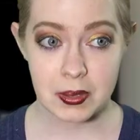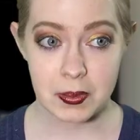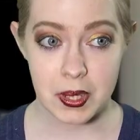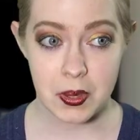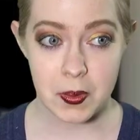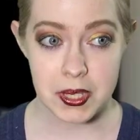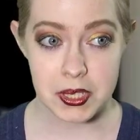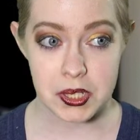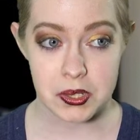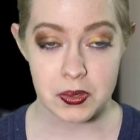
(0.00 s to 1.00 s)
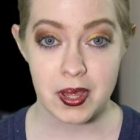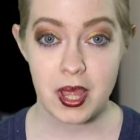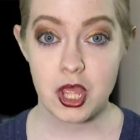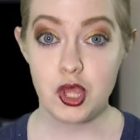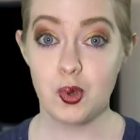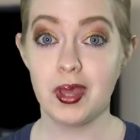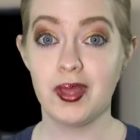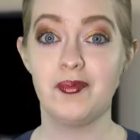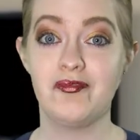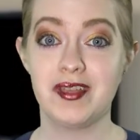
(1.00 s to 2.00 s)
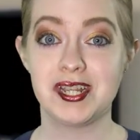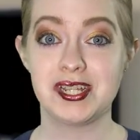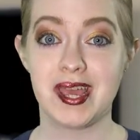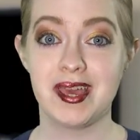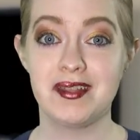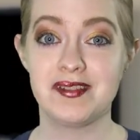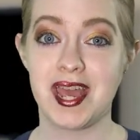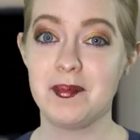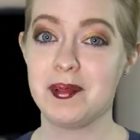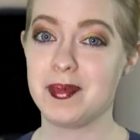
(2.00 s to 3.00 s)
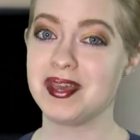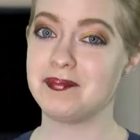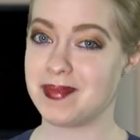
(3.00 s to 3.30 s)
we always do, you can finish ahead of time and make a